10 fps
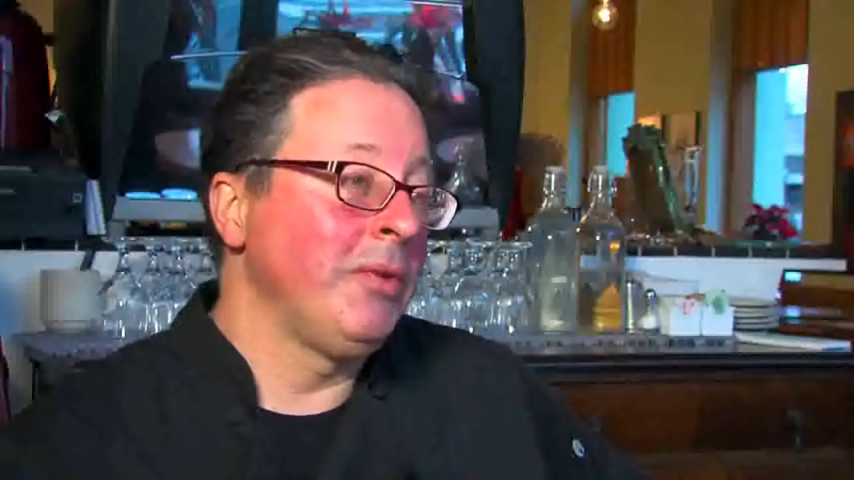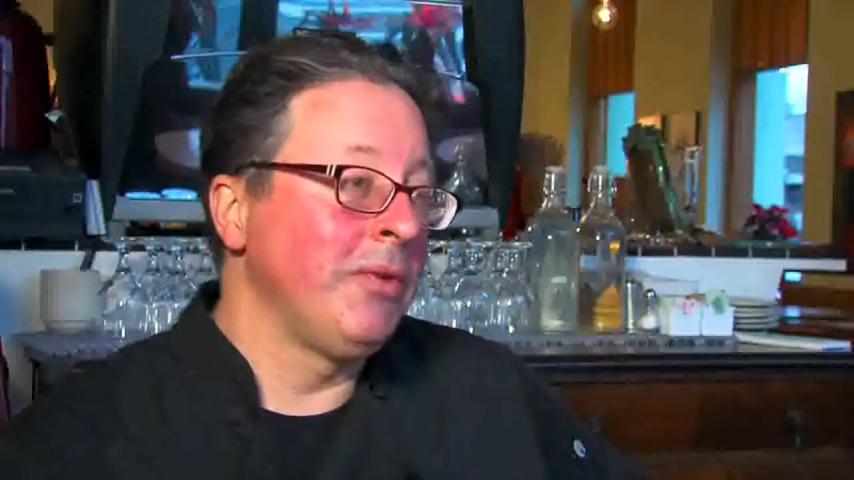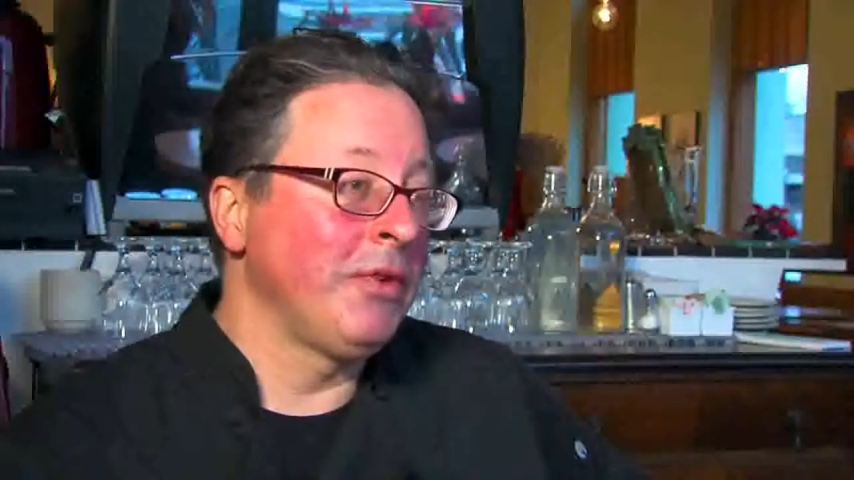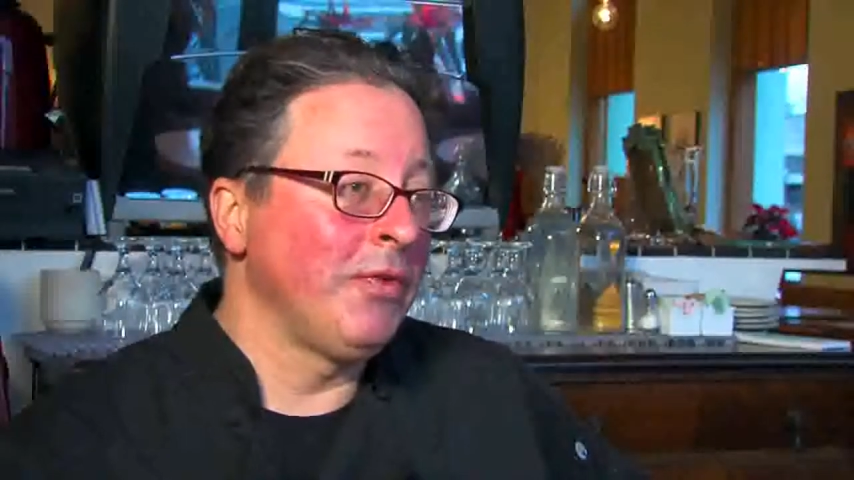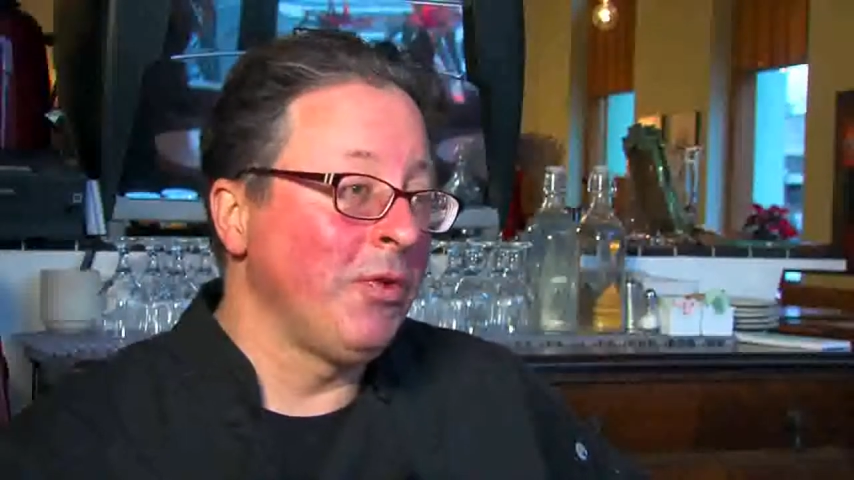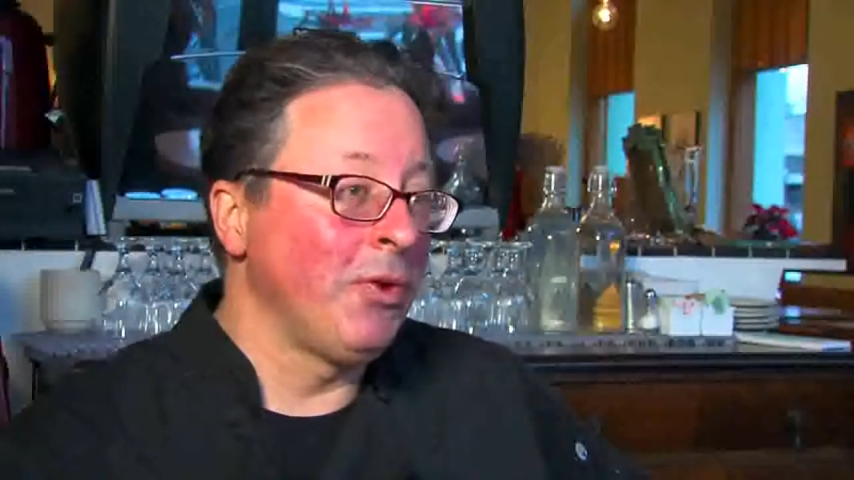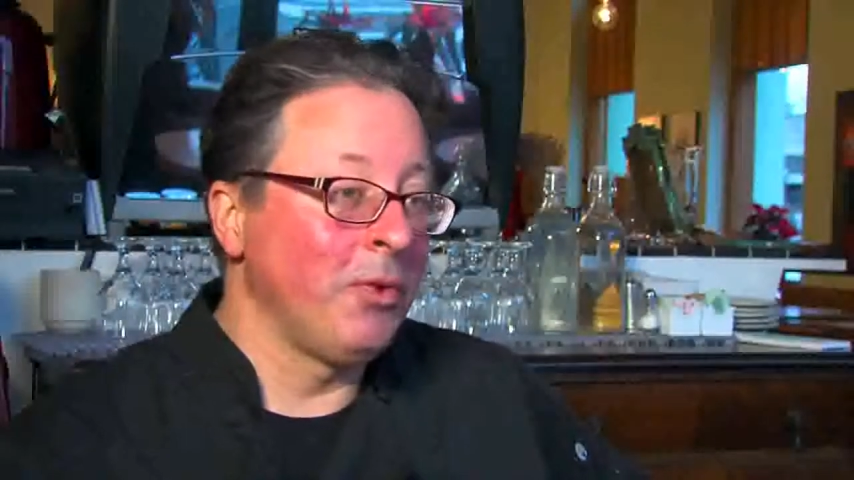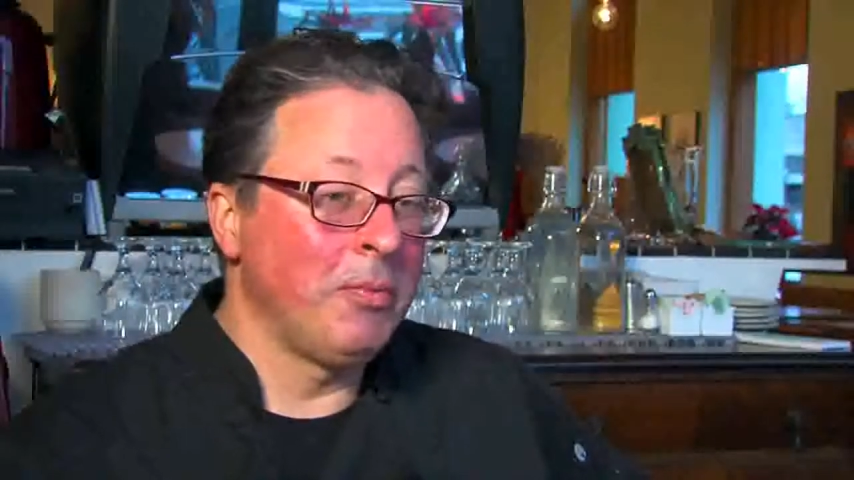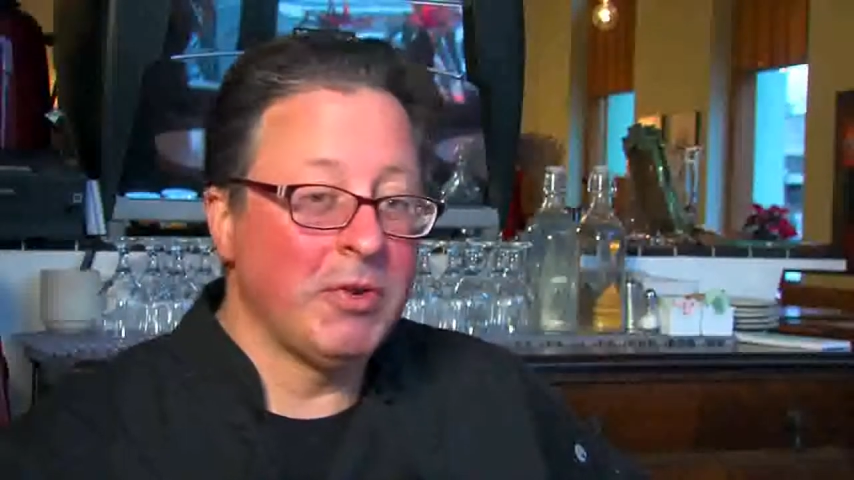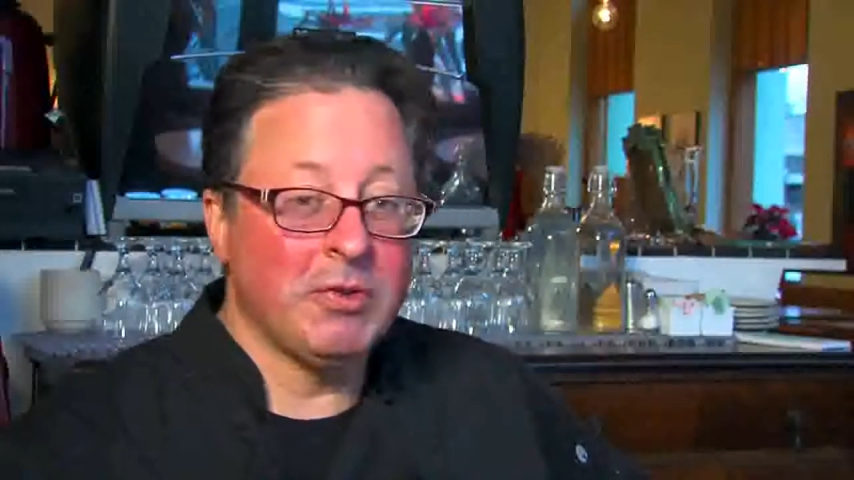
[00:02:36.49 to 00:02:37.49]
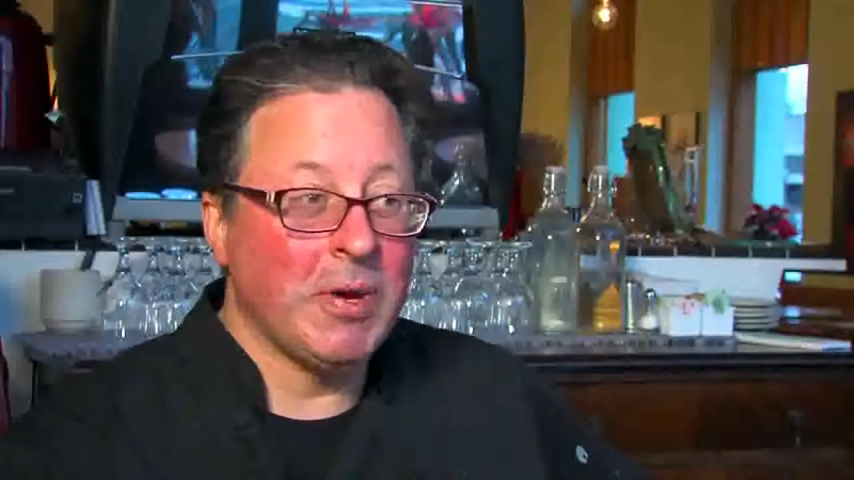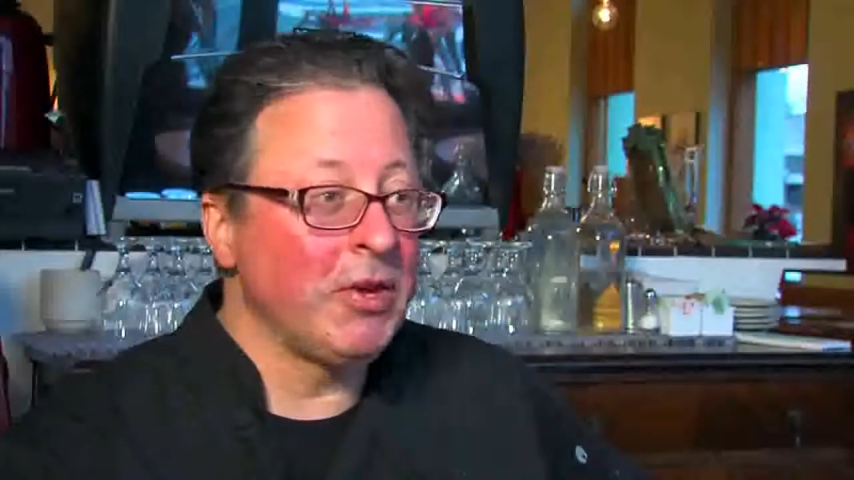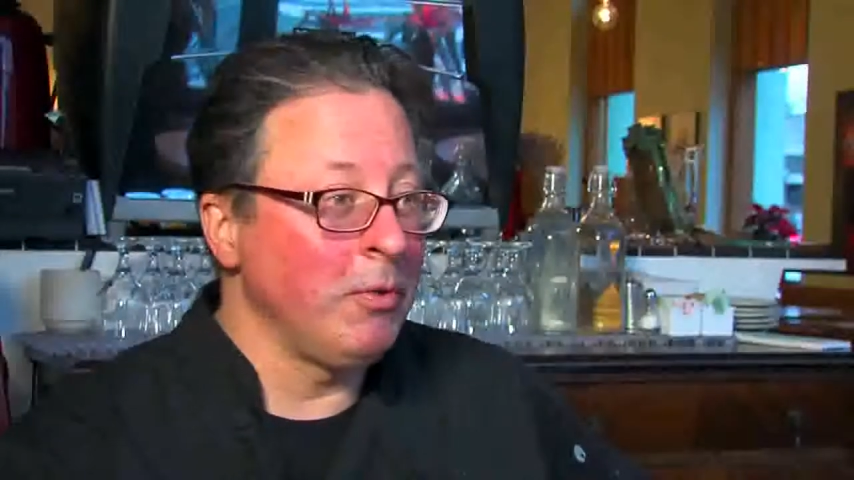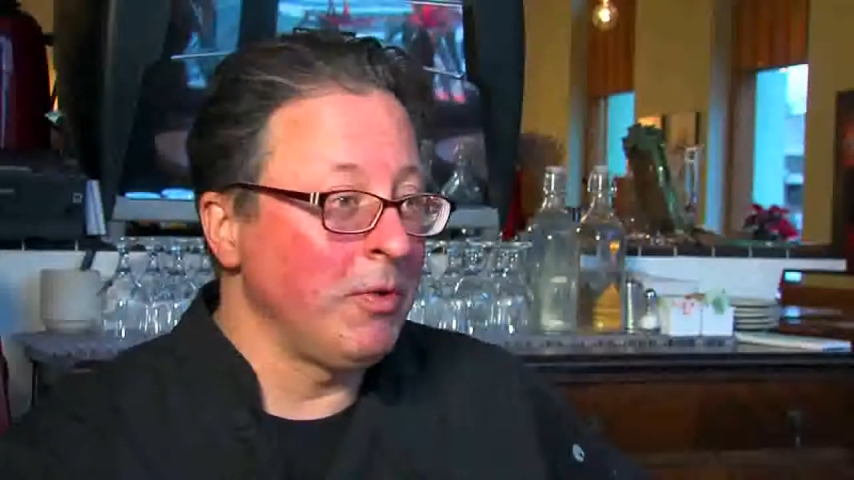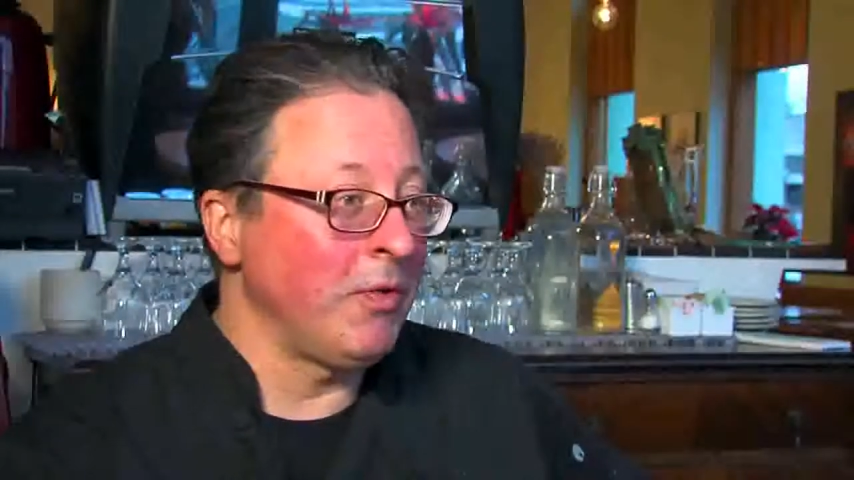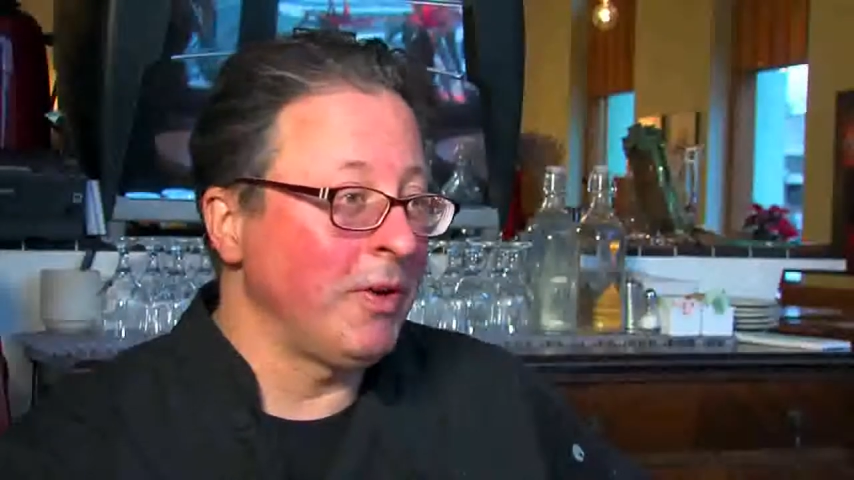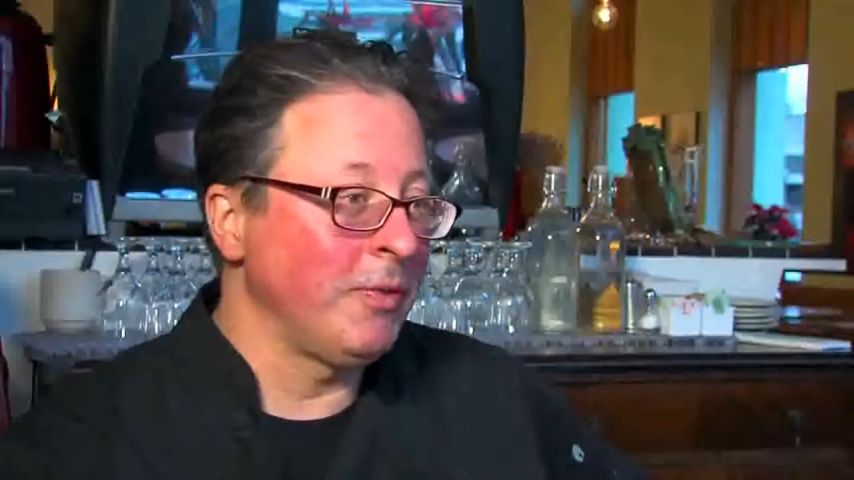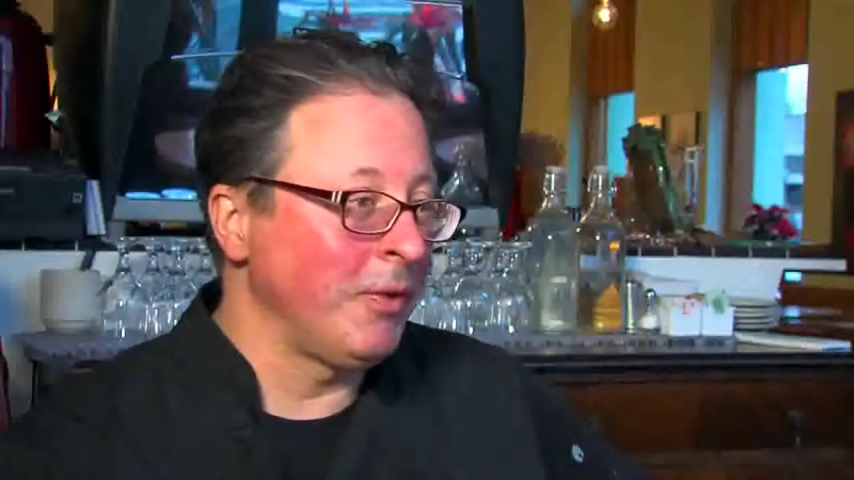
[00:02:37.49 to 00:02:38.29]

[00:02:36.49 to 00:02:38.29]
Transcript: University of Florida with a bunch of my Cuban friends.